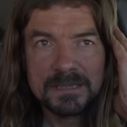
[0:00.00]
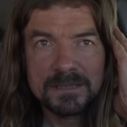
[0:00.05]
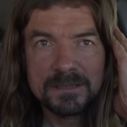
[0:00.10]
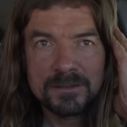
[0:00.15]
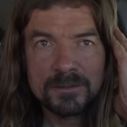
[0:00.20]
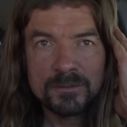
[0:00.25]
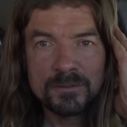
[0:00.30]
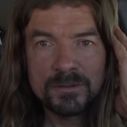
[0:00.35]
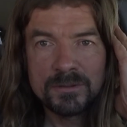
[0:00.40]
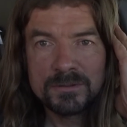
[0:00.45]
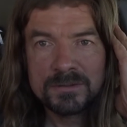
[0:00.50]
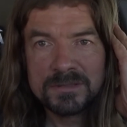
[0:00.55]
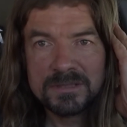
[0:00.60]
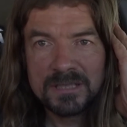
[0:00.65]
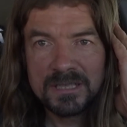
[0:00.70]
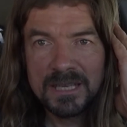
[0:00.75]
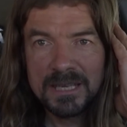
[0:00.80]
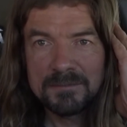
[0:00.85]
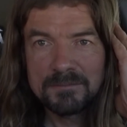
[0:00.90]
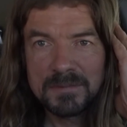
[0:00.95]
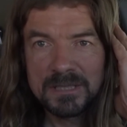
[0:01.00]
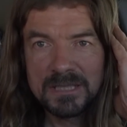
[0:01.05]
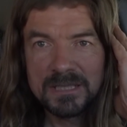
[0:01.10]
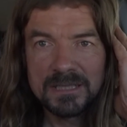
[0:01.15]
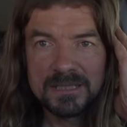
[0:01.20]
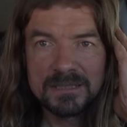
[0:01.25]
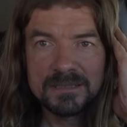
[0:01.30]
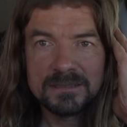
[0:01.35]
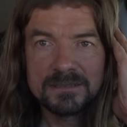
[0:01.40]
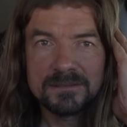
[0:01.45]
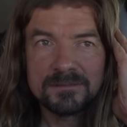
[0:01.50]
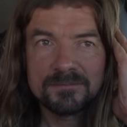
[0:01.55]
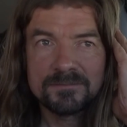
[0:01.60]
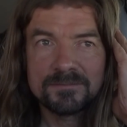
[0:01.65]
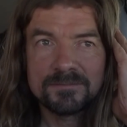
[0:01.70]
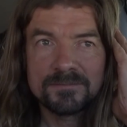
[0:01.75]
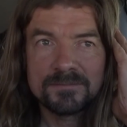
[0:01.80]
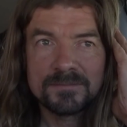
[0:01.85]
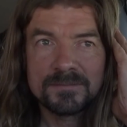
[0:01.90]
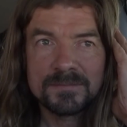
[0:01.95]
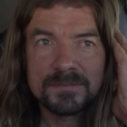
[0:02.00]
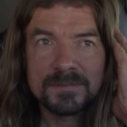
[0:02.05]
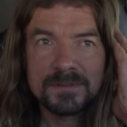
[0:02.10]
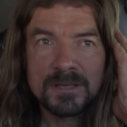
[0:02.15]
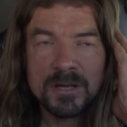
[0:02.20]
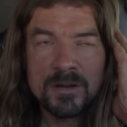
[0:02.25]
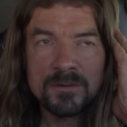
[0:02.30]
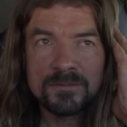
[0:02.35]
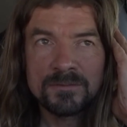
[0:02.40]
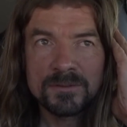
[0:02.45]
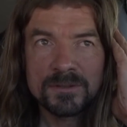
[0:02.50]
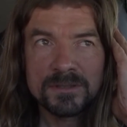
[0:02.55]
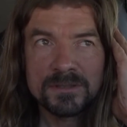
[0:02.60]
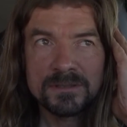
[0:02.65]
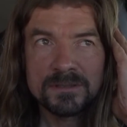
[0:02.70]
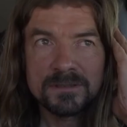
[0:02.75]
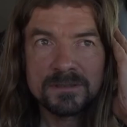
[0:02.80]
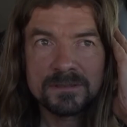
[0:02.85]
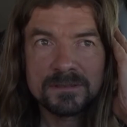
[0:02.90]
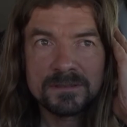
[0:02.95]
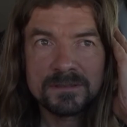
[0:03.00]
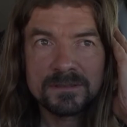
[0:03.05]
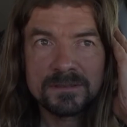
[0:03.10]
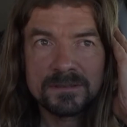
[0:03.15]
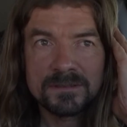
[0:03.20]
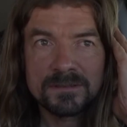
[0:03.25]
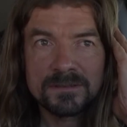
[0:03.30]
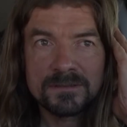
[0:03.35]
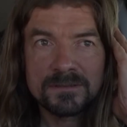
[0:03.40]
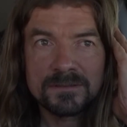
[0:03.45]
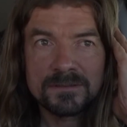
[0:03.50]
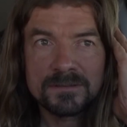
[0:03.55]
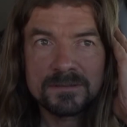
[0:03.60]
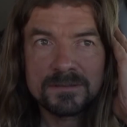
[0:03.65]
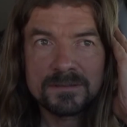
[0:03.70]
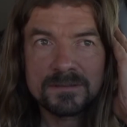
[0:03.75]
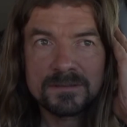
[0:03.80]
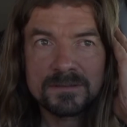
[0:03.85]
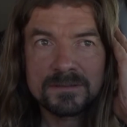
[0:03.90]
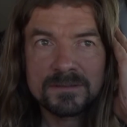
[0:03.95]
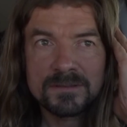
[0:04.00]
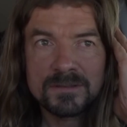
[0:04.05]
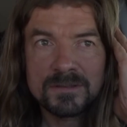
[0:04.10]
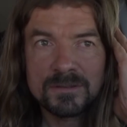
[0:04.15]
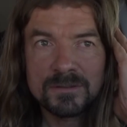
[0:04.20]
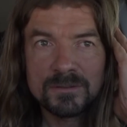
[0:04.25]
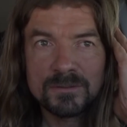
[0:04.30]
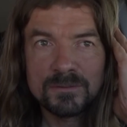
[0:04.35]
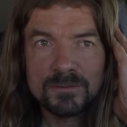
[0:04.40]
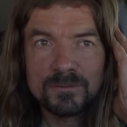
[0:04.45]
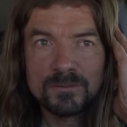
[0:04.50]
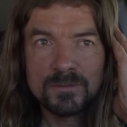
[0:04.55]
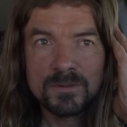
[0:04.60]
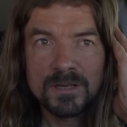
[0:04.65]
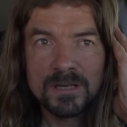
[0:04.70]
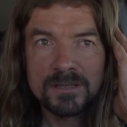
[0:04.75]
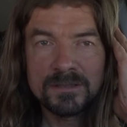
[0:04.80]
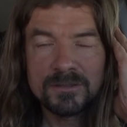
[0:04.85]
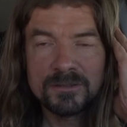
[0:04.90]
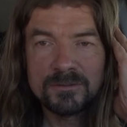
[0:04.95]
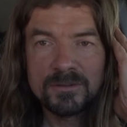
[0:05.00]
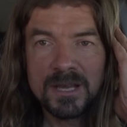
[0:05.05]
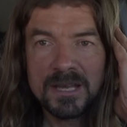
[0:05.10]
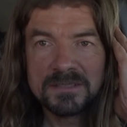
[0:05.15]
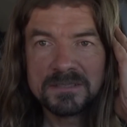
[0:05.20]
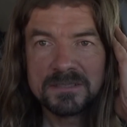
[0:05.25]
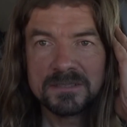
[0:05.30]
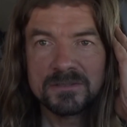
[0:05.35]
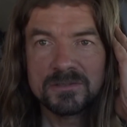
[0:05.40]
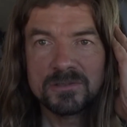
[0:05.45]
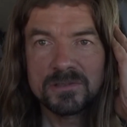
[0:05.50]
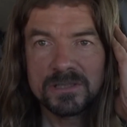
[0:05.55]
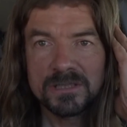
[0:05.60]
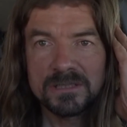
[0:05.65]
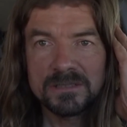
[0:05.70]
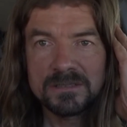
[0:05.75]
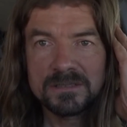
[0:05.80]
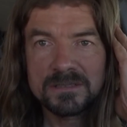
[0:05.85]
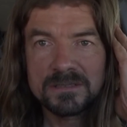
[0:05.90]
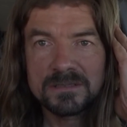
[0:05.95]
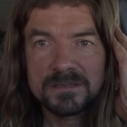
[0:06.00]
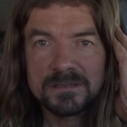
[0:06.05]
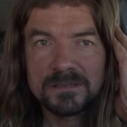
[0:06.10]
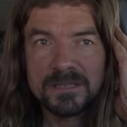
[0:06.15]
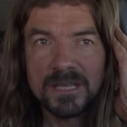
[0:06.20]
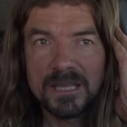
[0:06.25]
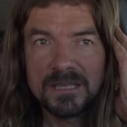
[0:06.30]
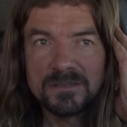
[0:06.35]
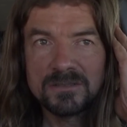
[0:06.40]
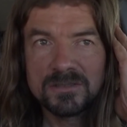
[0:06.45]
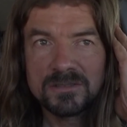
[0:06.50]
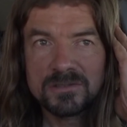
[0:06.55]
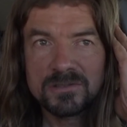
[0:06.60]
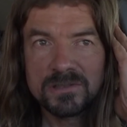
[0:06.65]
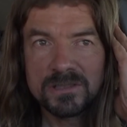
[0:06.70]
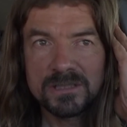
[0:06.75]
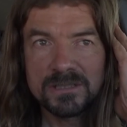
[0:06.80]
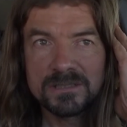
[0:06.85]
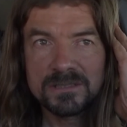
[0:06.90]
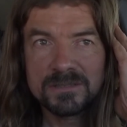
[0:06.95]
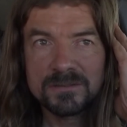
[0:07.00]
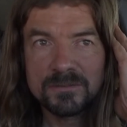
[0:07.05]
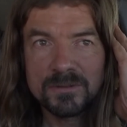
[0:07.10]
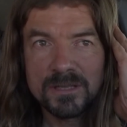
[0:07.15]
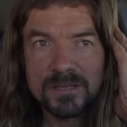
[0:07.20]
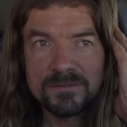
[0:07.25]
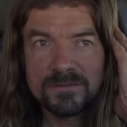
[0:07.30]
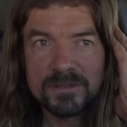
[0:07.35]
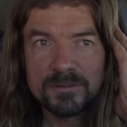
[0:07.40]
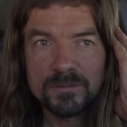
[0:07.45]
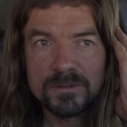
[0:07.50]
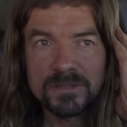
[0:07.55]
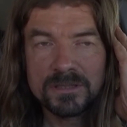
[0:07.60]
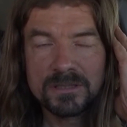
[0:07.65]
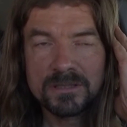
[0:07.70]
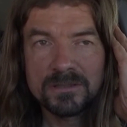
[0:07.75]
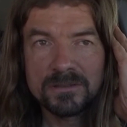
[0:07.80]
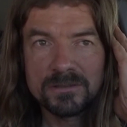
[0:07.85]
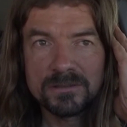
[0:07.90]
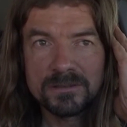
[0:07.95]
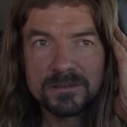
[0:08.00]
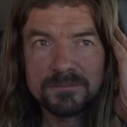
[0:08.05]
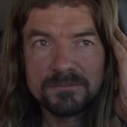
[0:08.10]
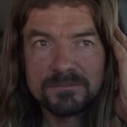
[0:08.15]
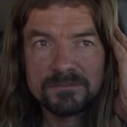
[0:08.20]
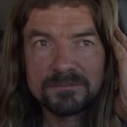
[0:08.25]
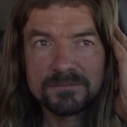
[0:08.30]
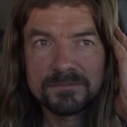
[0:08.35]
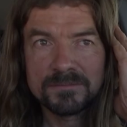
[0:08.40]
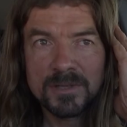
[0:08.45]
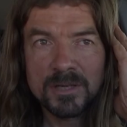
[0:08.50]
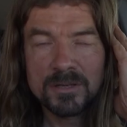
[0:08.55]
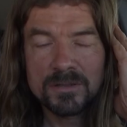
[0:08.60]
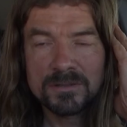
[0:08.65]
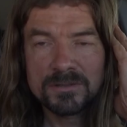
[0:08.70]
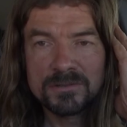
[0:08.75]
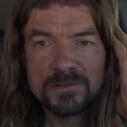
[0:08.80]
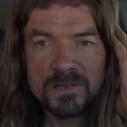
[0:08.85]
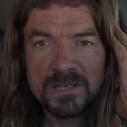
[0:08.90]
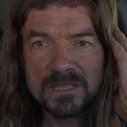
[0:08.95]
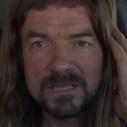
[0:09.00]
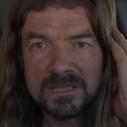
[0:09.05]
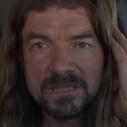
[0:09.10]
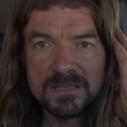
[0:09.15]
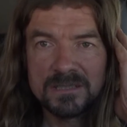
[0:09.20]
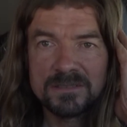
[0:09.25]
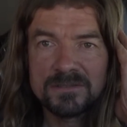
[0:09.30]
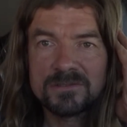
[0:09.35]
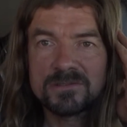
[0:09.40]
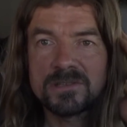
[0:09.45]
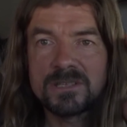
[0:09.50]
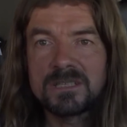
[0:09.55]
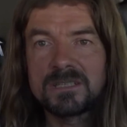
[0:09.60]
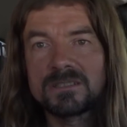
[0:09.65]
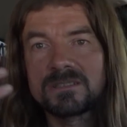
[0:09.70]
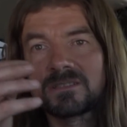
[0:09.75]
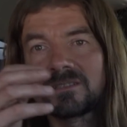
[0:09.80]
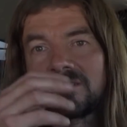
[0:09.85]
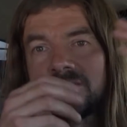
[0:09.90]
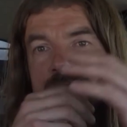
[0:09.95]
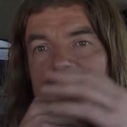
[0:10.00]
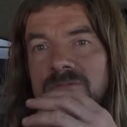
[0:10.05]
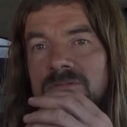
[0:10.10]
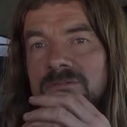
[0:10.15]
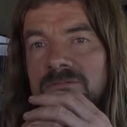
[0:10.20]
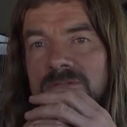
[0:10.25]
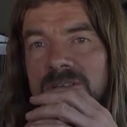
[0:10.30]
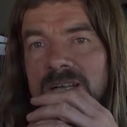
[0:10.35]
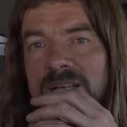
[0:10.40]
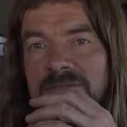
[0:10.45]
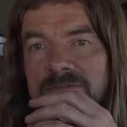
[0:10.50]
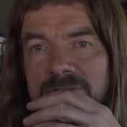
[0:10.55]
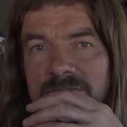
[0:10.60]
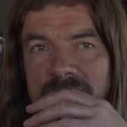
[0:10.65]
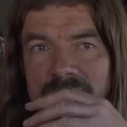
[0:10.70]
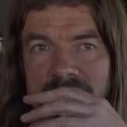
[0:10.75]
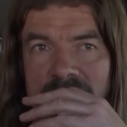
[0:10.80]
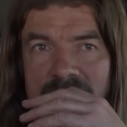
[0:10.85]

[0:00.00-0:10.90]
who used to get me in often to do hazard trees, danger trees, whatever you want to call them, or tricky trees or whatever.